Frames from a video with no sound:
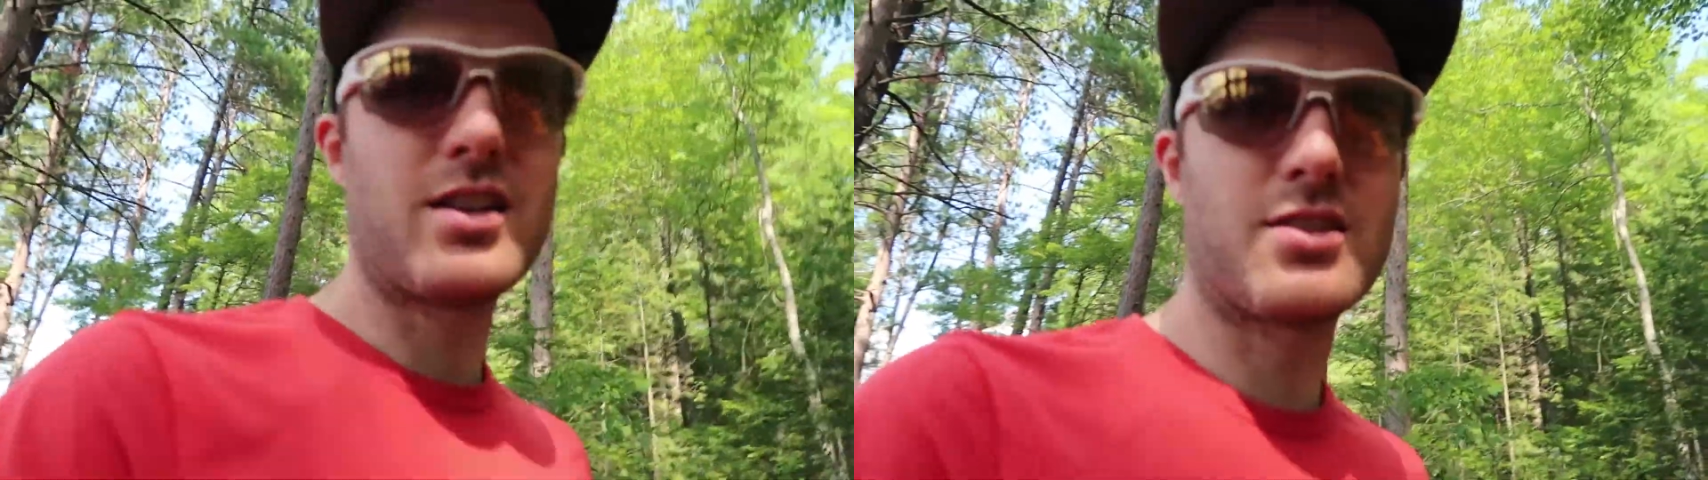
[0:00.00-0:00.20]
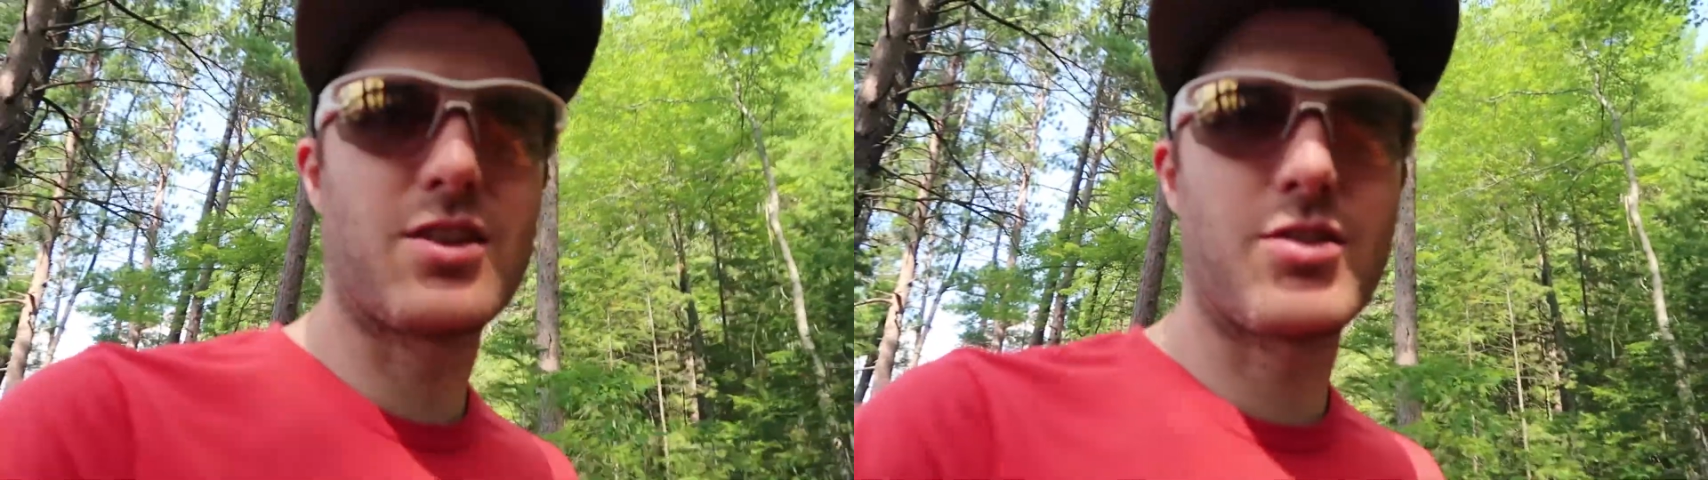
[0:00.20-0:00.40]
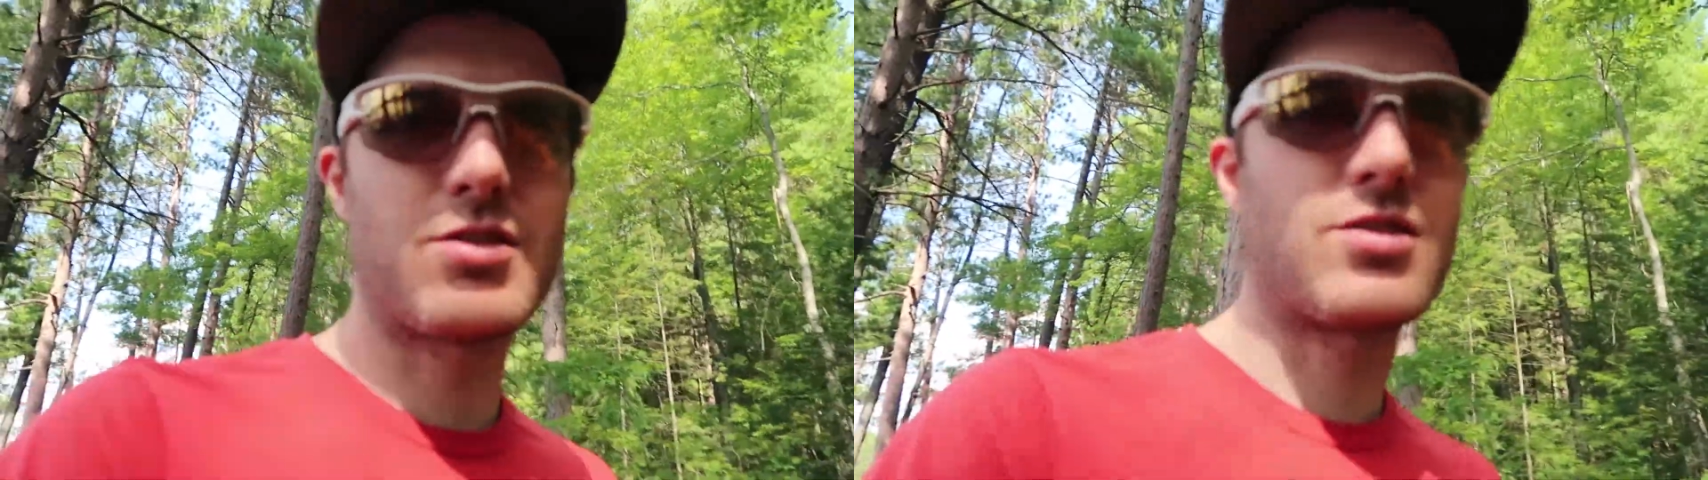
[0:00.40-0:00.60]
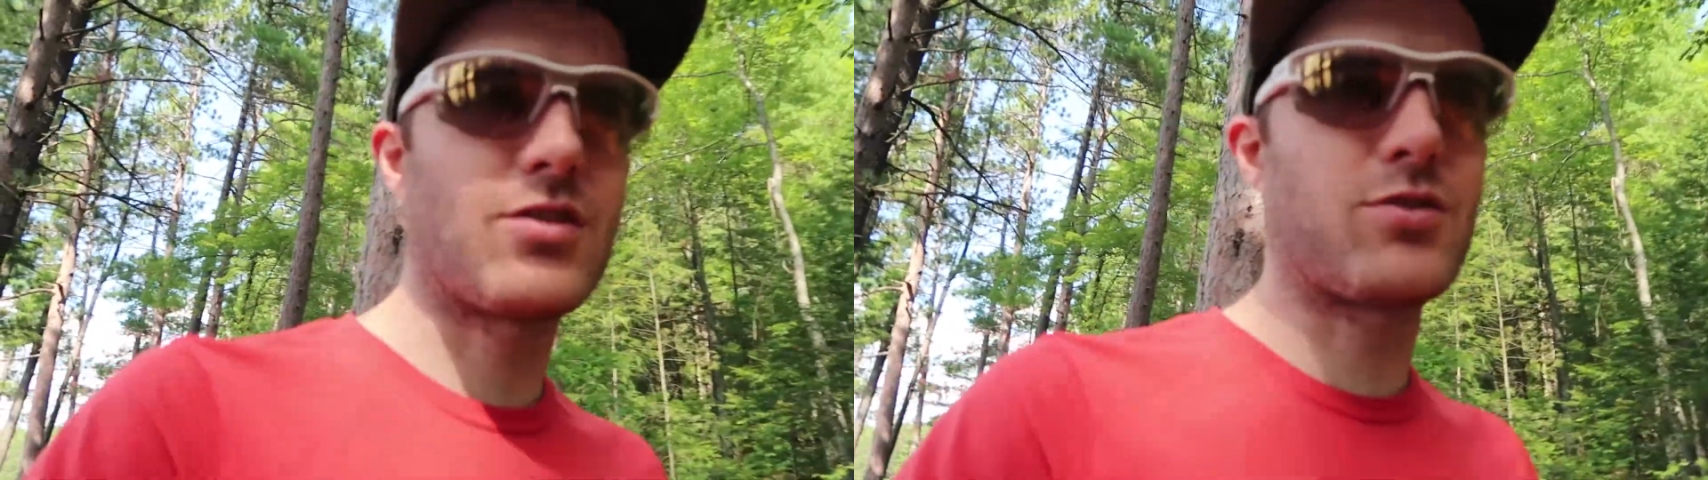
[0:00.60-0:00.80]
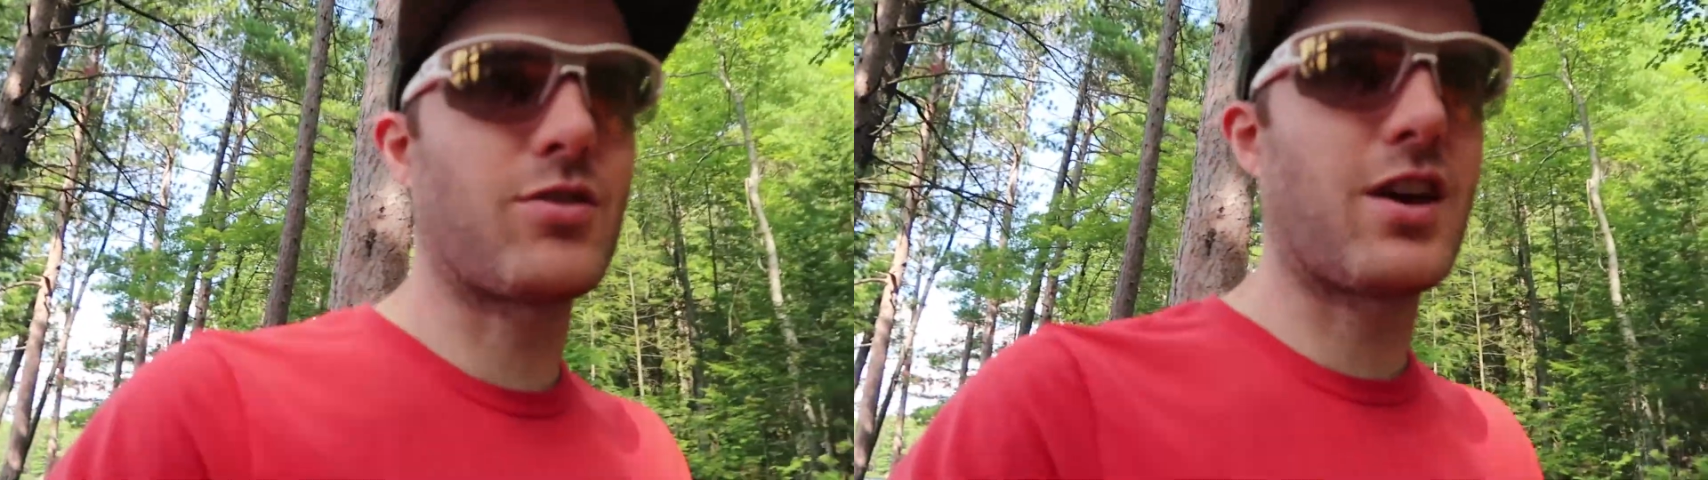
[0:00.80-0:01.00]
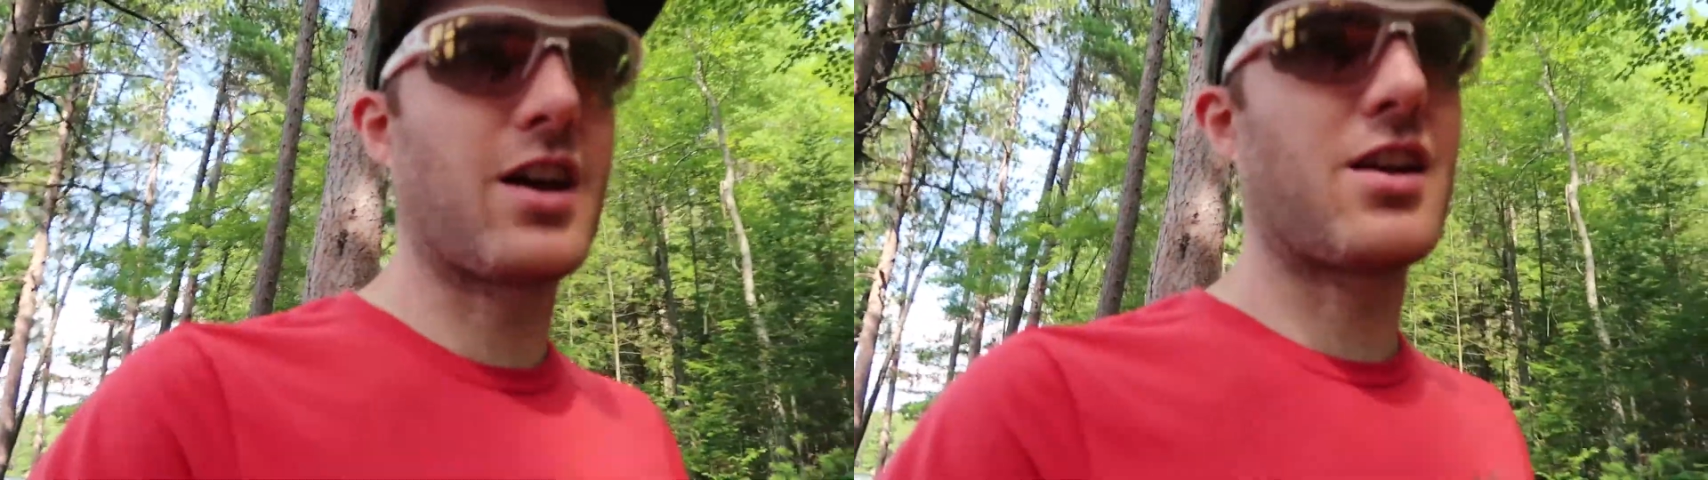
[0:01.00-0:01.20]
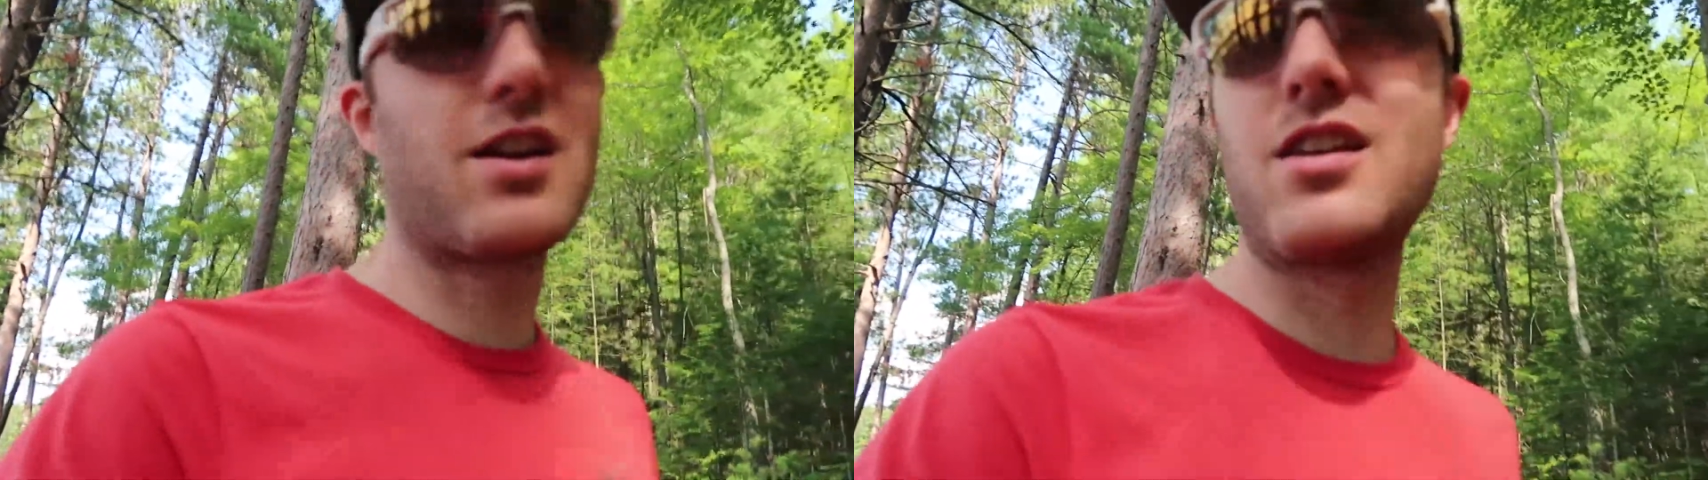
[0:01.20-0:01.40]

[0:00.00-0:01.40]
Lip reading: So don't do that.